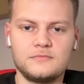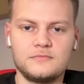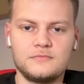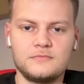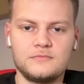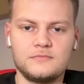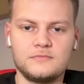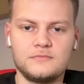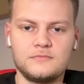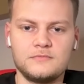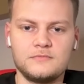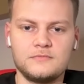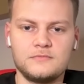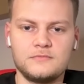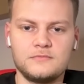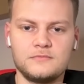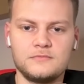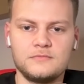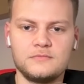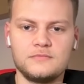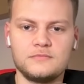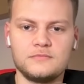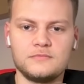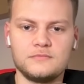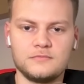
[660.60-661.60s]

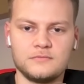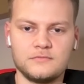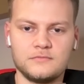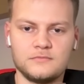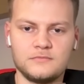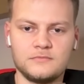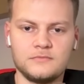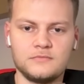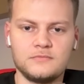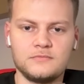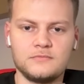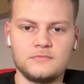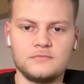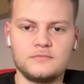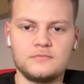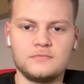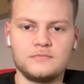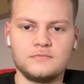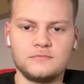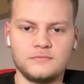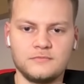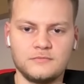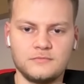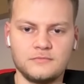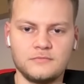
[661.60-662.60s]

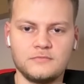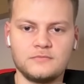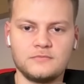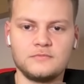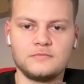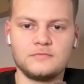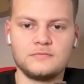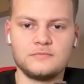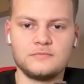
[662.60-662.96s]
This person isn't speaking.